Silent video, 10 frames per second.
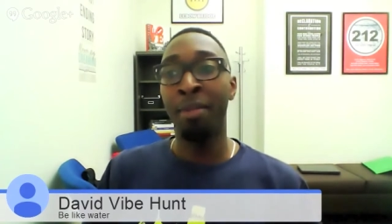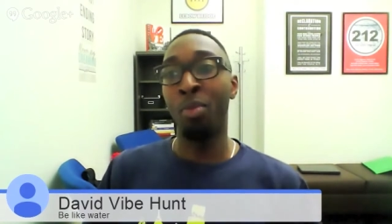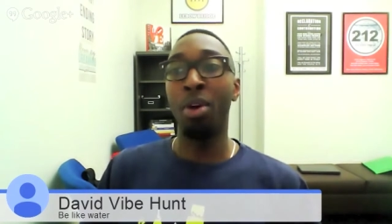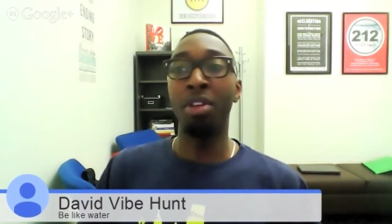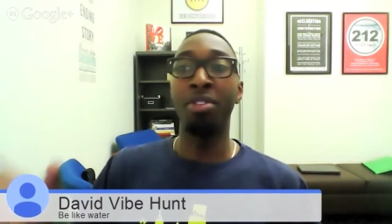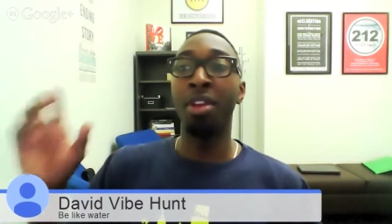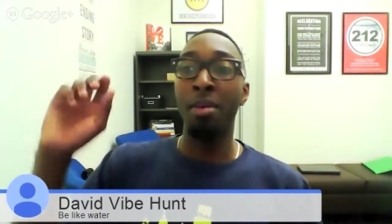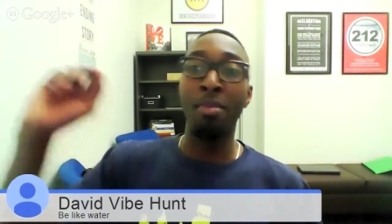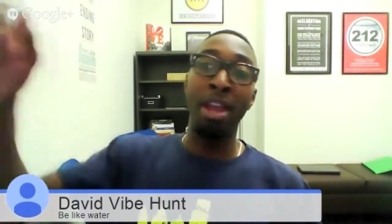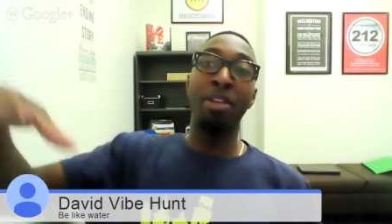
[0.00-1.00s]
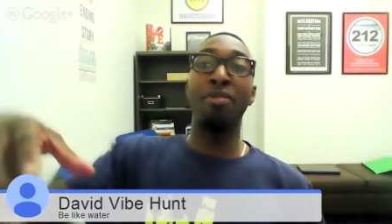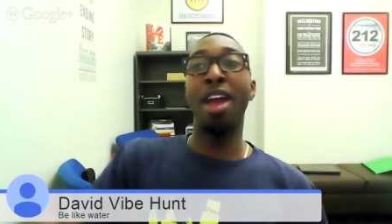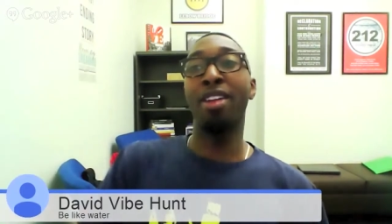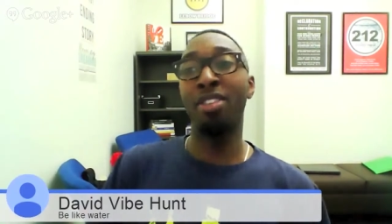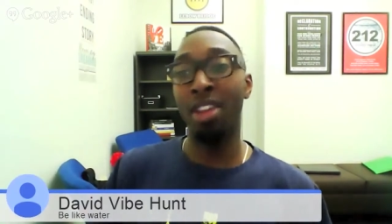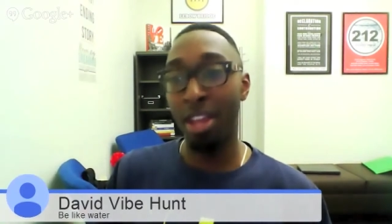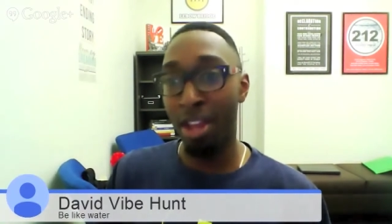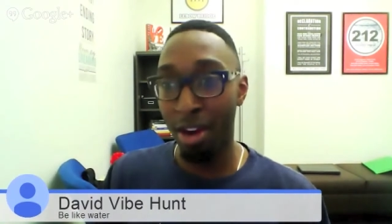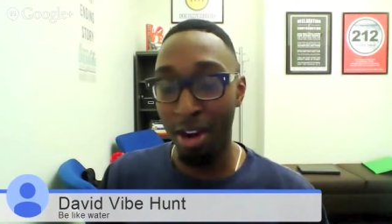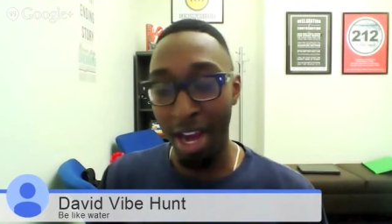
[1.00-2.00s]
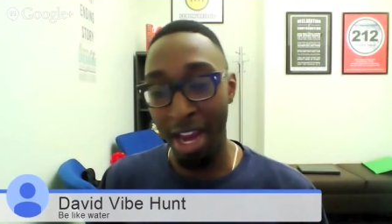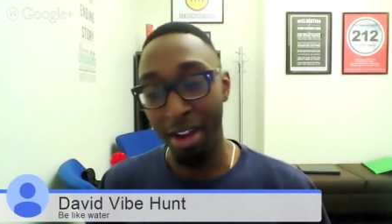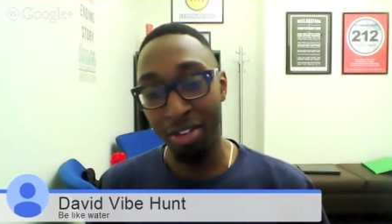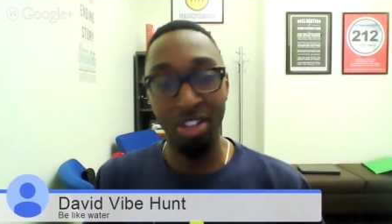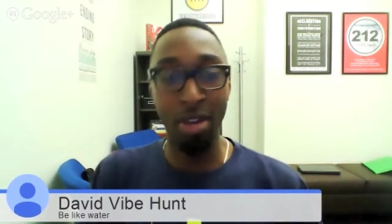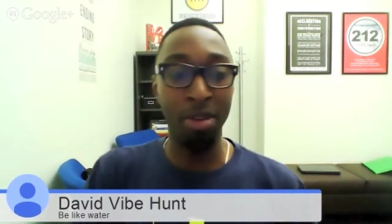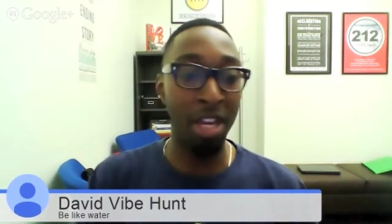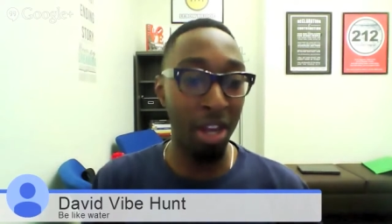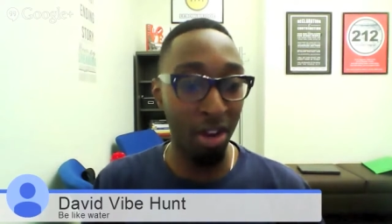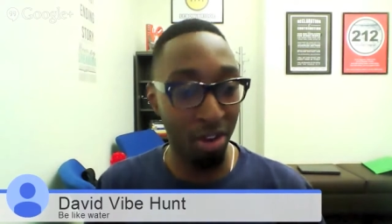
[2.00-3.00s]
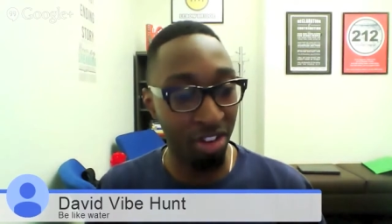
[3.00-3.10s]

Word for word: was manufactured here and shipped here,